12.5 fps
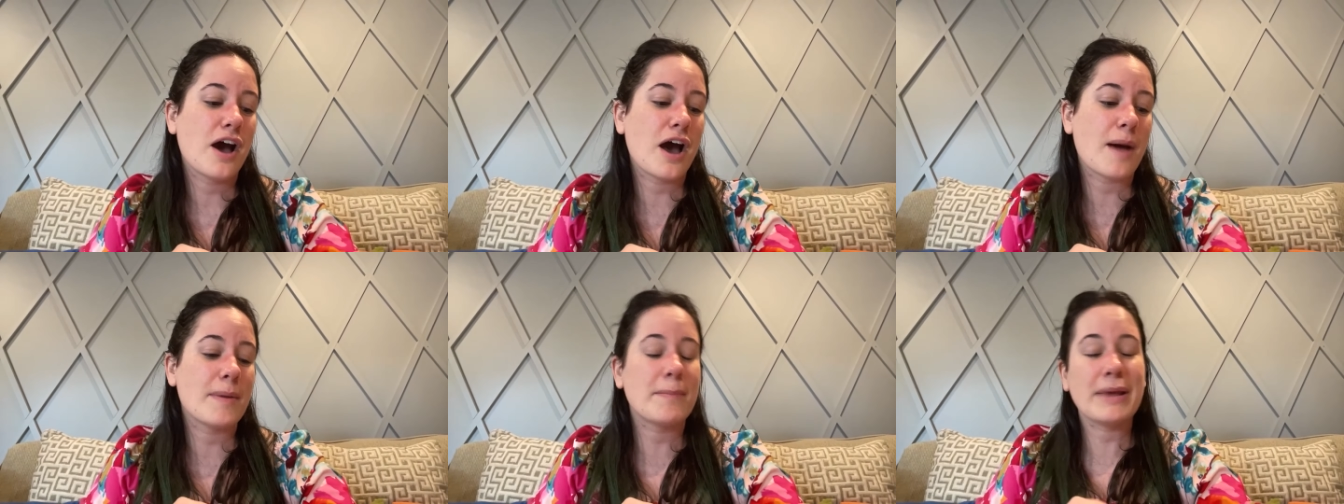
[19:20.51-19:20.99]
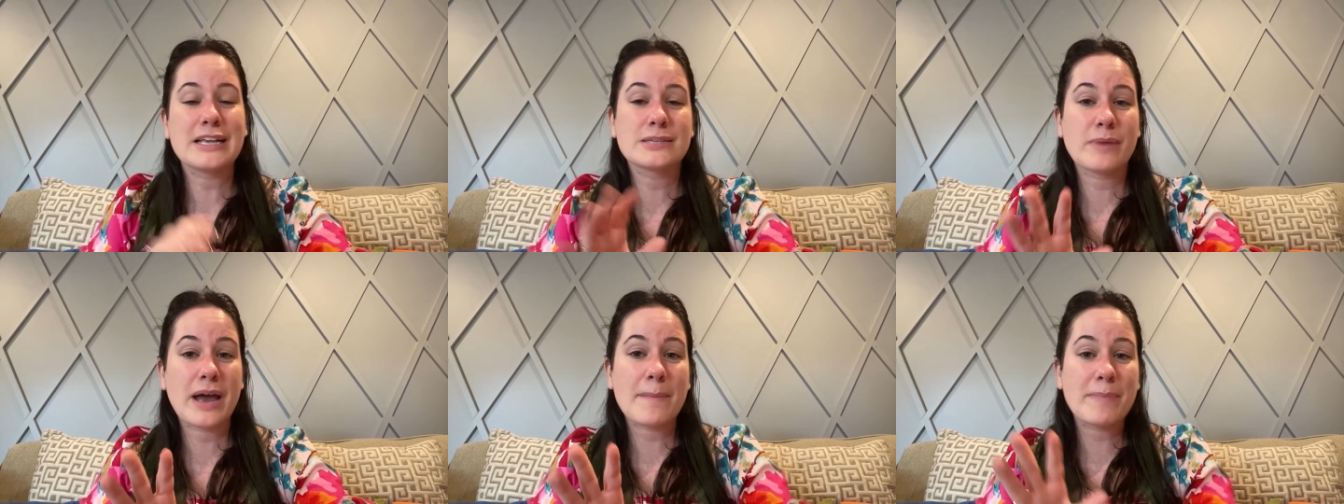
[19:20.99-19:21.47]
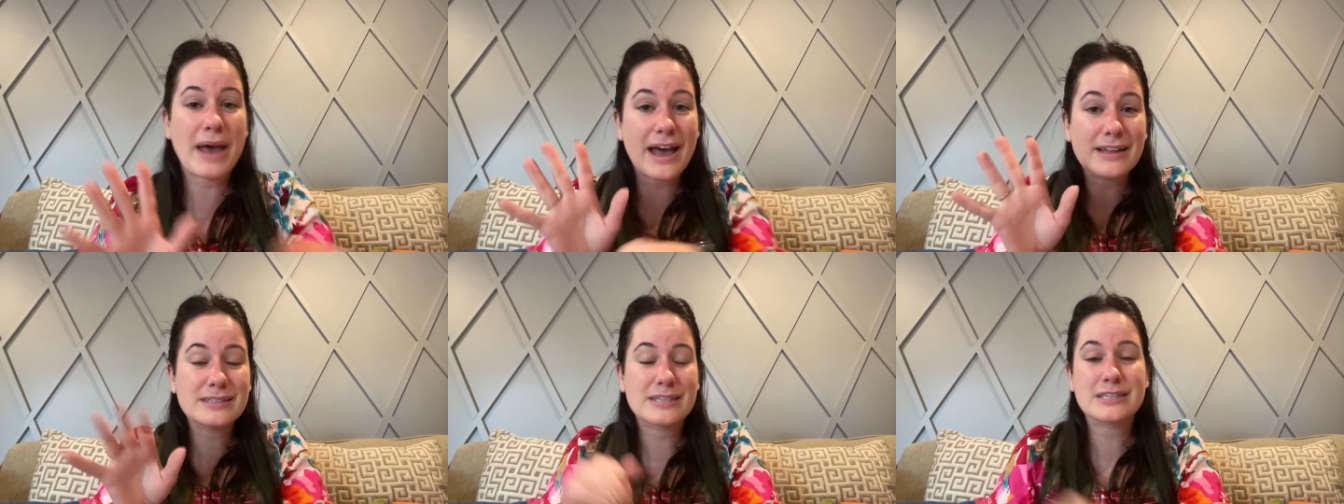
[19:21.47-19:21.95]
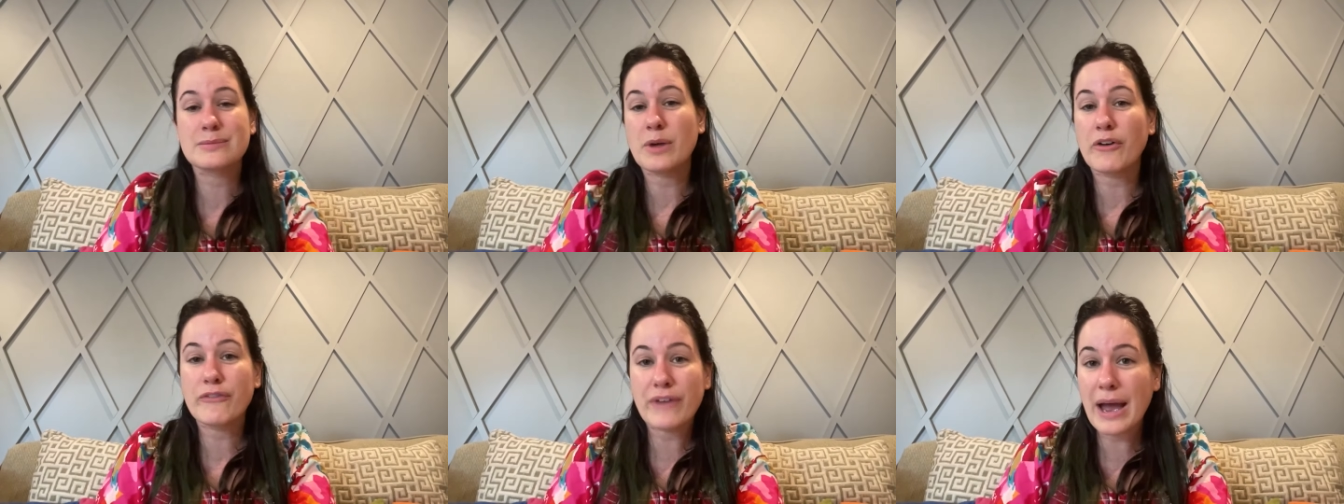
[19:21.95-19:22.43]
Um, it makes my pets
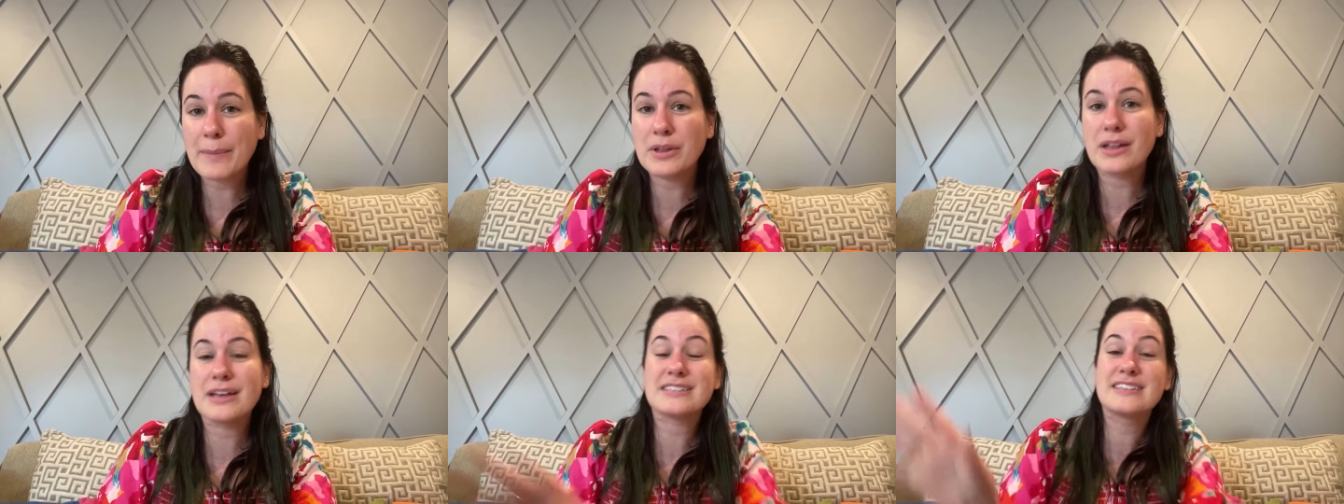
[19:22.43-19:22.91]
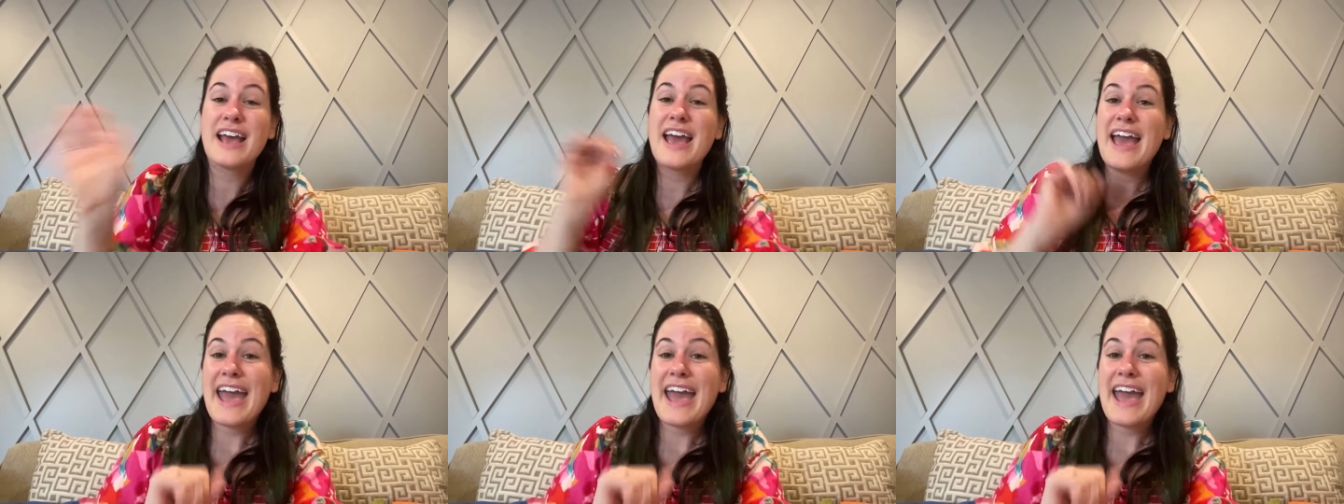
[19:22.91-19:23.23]
smell fabulous.